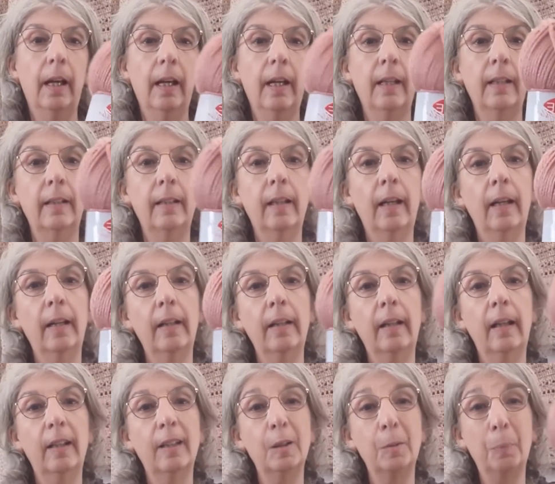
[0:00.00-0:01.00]
and
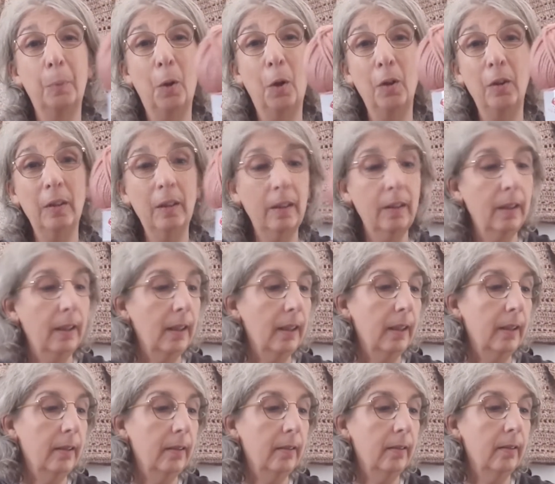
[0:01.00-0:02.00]
they exported
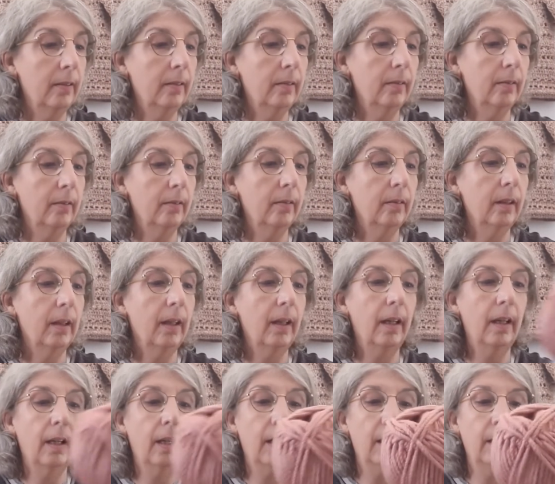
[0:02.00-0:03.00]
it,
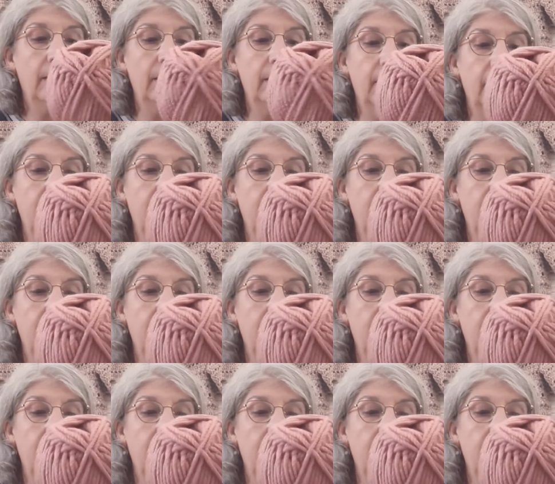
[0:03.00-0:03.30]
and